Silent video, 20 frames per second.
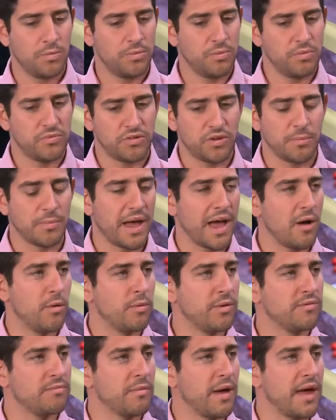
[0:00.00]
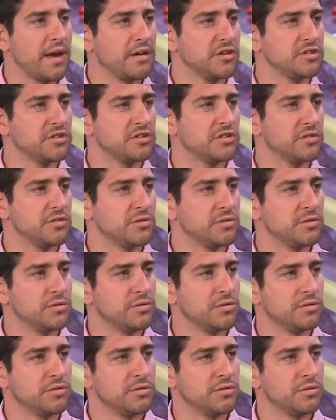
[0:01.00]
somehow we've managed
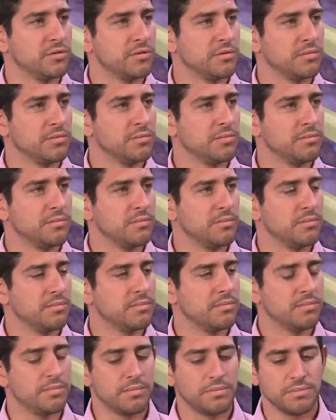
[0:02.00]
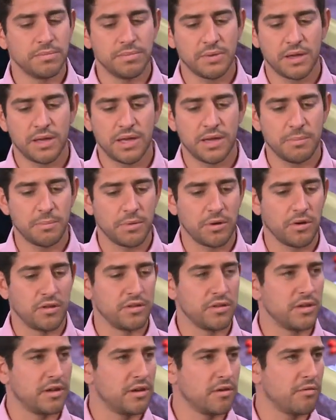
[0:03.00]
to keep it
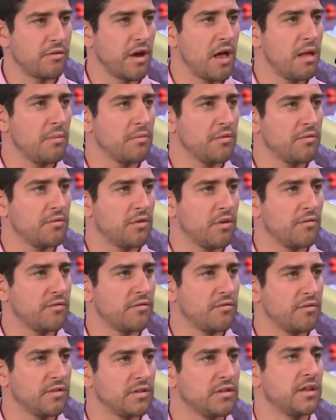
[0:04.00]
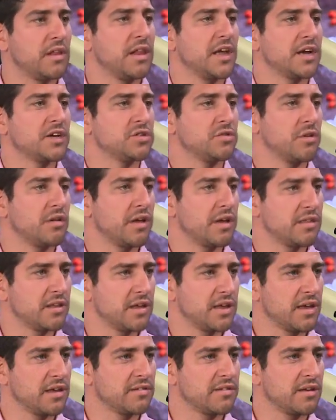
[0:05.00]
on the realm of intellectual
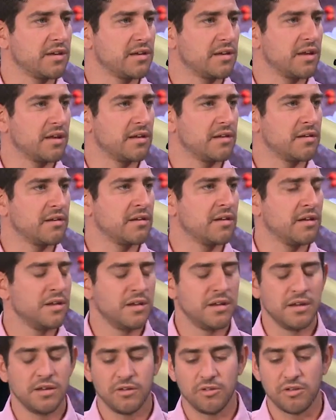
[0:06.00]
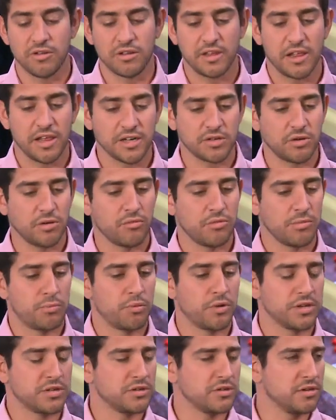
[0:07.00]
ideas and you know, intellectual
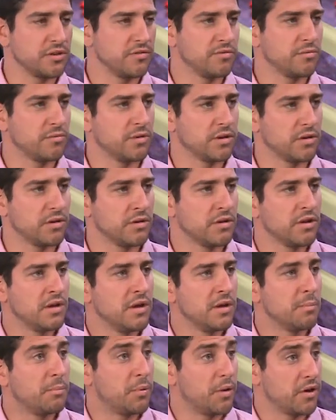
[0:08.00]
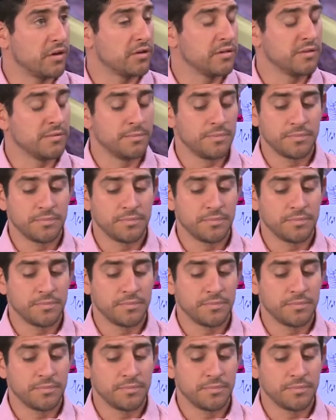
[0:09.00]
repression, if we will. But